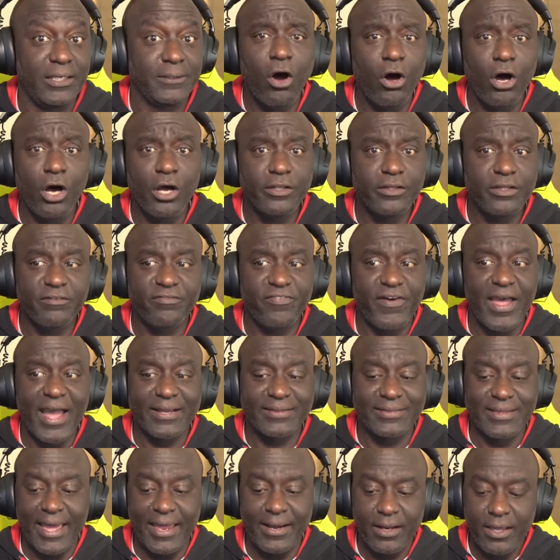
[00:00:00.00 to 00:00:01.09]
on the fact
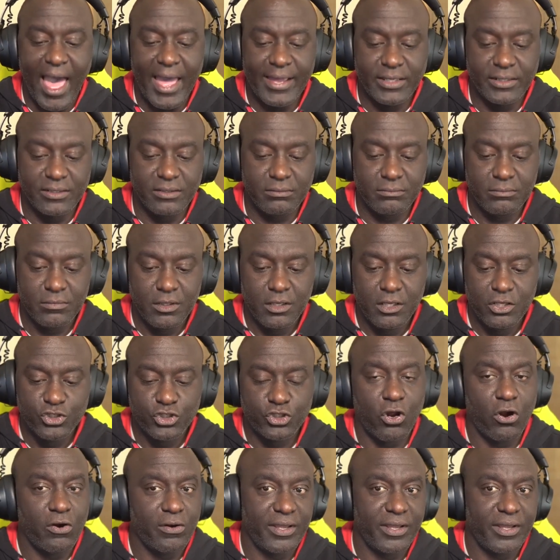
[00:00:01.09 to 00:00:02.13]
that I can start